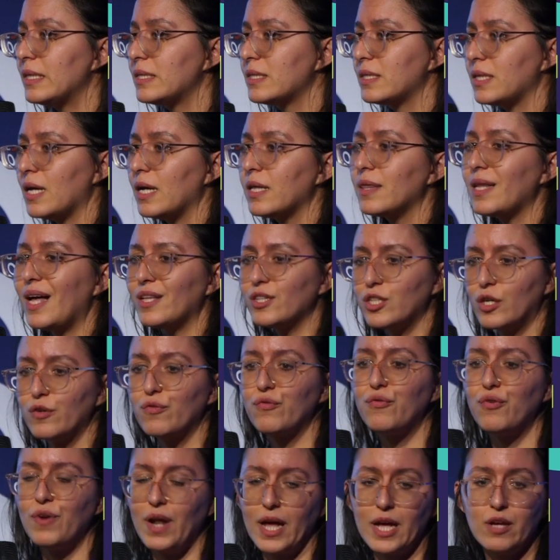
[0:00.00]
another
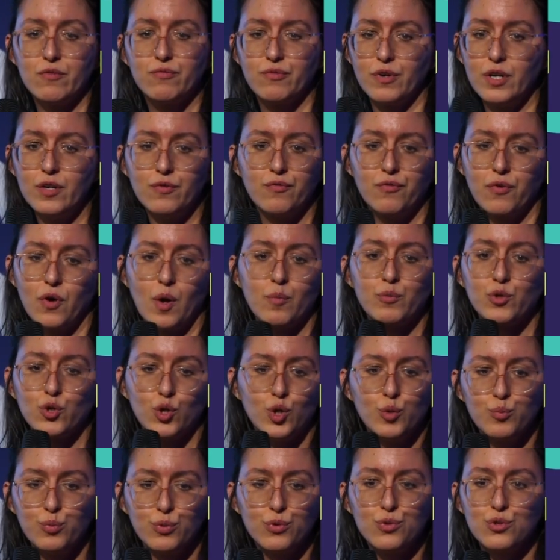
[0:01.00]
flavor from the
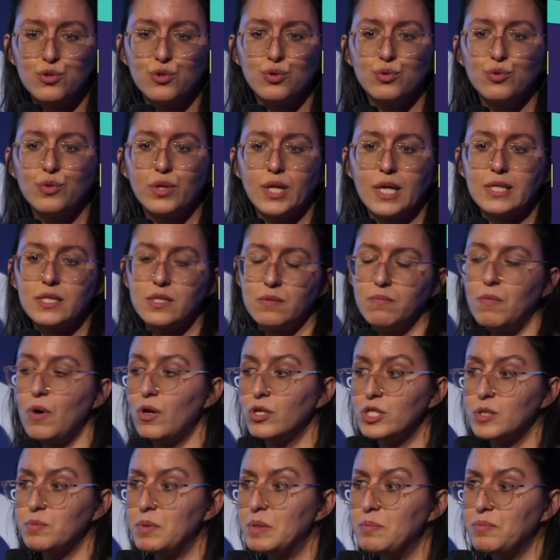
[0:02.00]
Ubuntu that
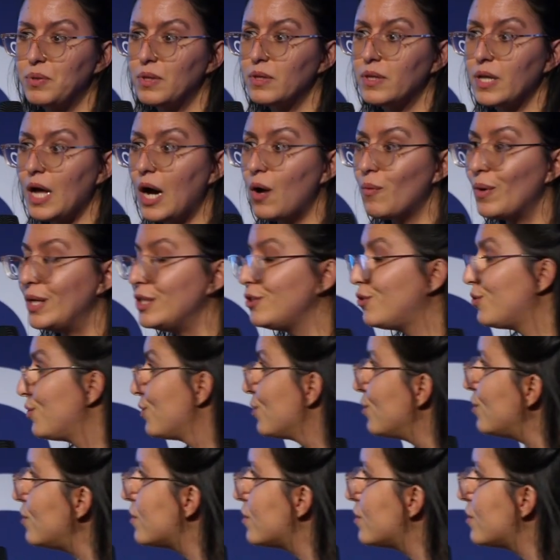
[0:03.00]
most people know and use